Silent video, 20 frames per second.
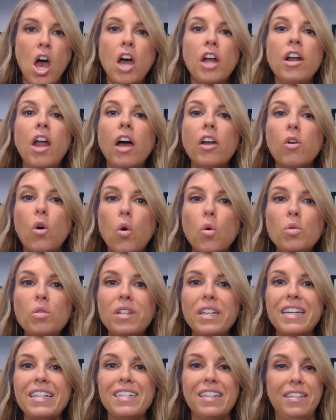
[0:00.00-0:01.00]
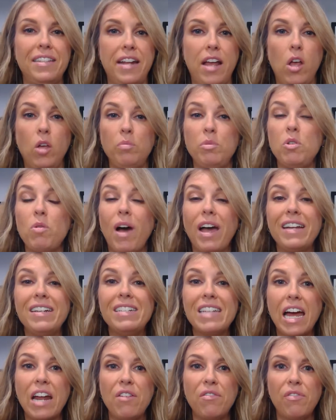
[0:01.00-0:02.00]
Not only does it help you
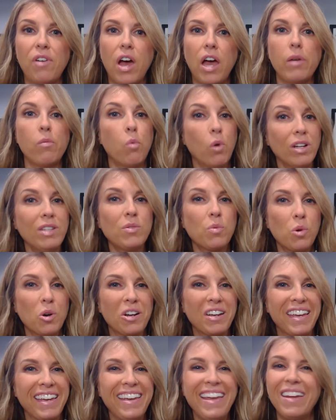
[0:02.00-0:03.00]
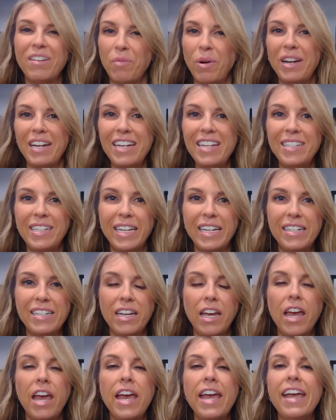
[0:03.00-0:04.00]
identify what's working and what isn't,
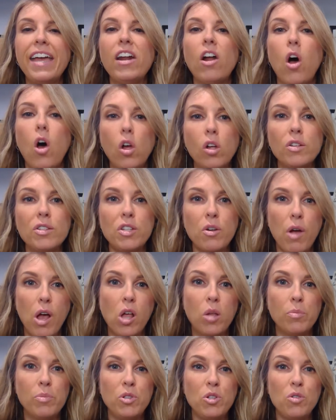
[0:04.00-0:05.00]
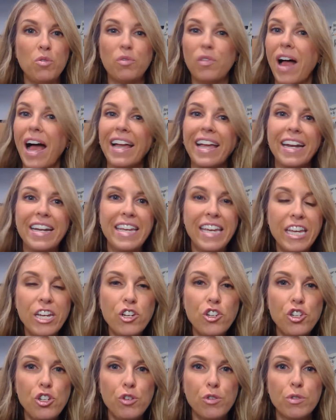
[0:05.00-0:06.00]
it also helps you flag any
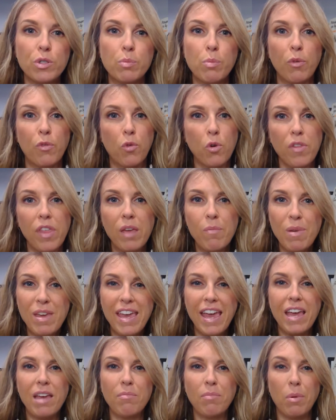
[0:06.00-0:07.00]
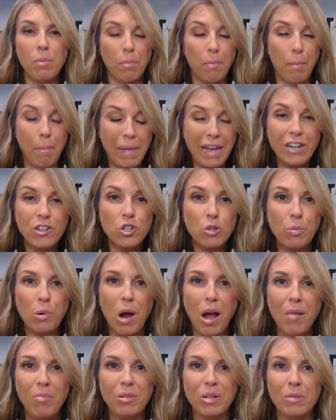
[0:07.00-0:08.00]
issues before they became major
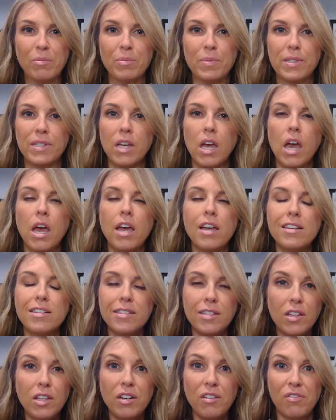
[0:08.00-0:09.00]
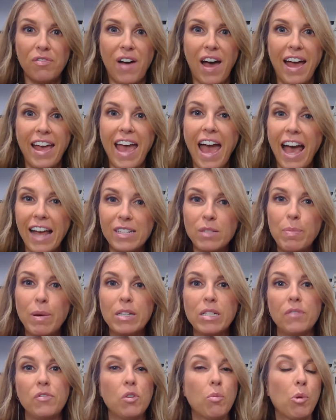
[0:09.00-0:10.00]
problems, solidify
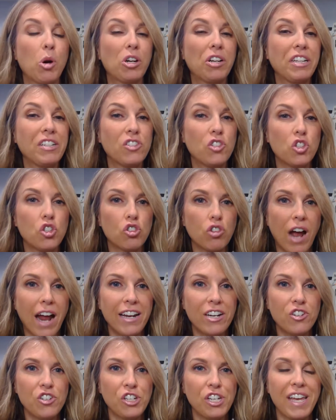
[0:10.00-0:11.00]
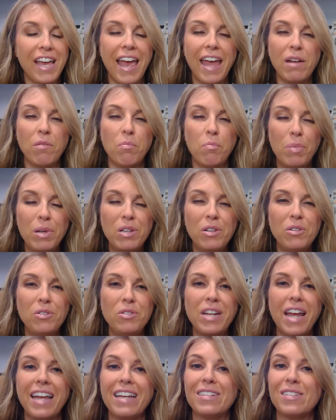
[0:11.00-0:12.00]
aspects of your marketing strategy, and build
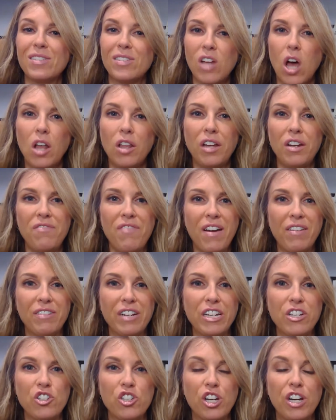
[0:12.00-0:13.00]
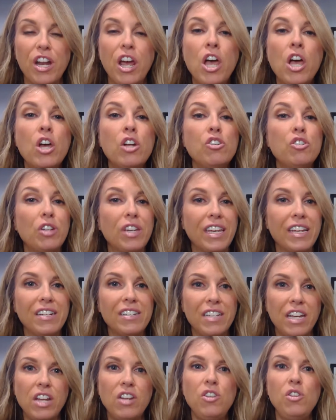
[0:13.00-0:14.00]
a solid foundation to
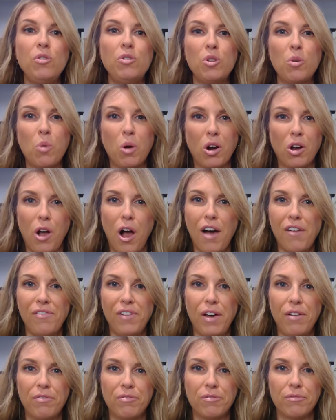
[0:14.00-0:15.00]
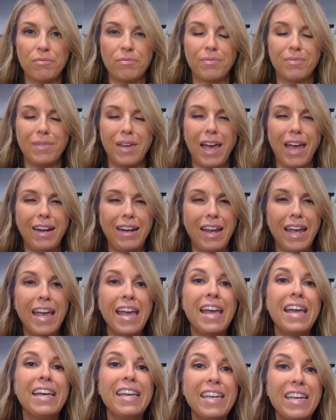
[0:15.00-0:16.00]
continue to work off of. And
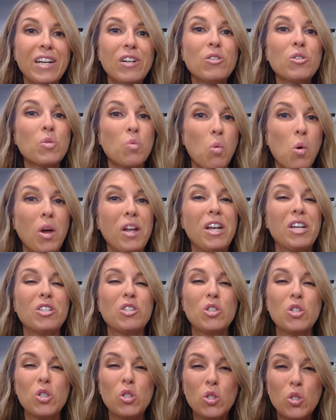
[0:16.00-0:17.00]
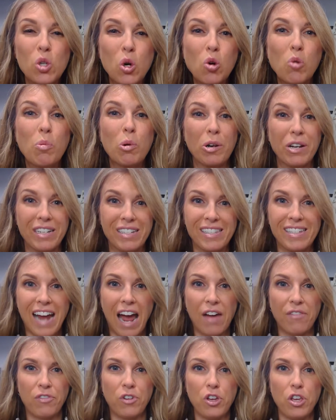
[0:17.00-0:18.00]
here's one sobering
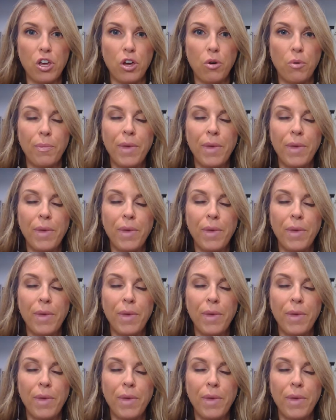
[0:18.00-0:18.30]
stat for you.